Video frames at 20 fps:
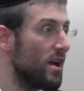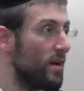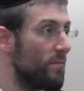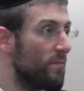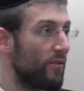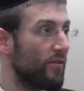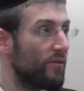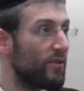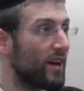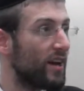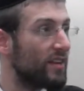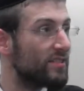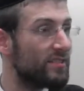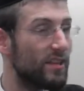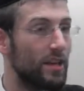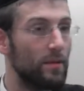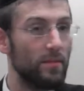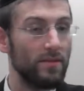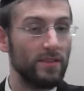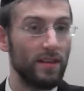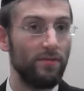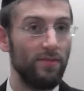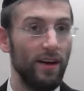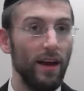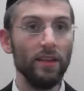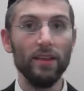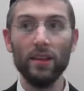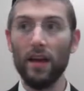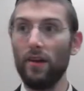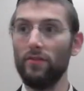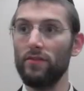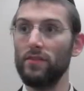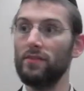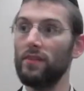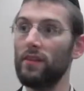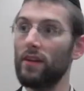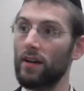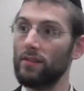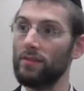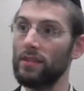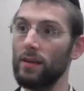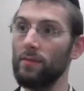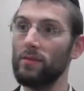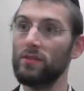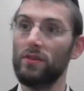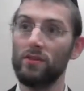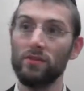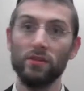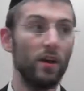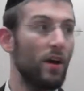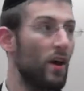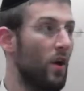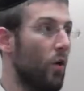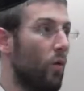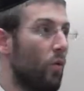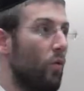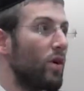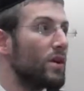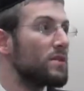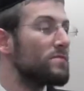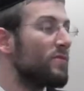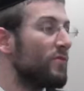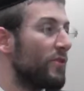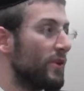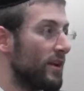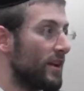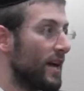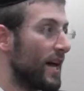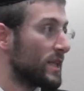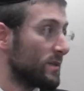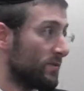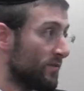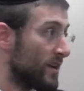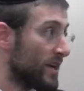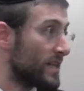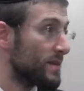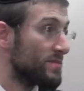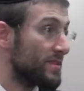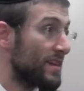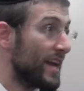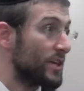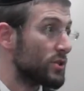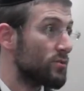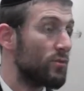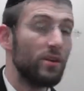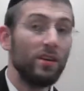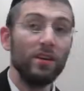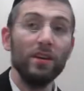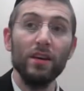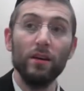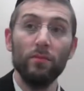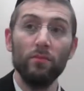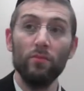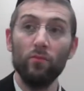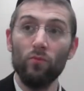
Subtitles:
But for the chasimas, avadi, you have to see the chasimas, because what is before nechtam? For nechtam is an actual kiyam.